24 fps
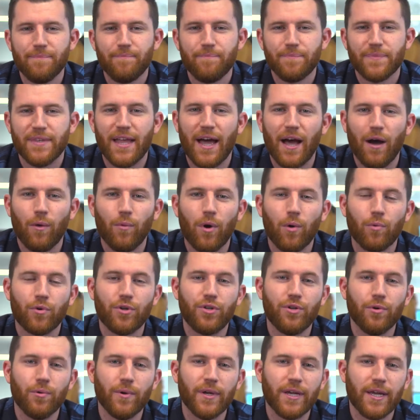Now, what we're
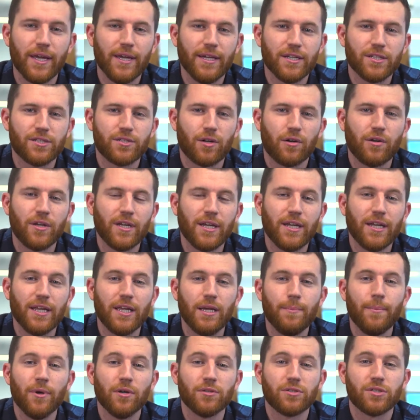doing is starting an
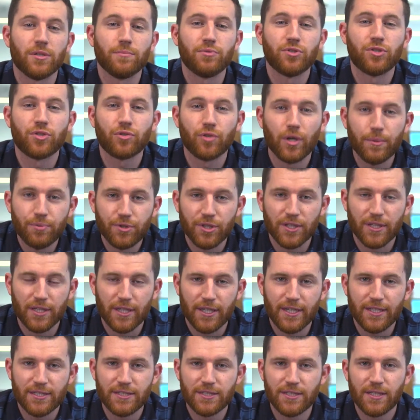email subscription
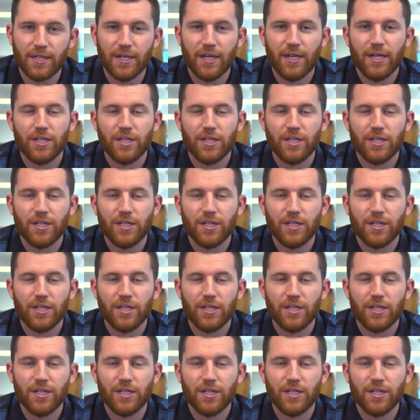list.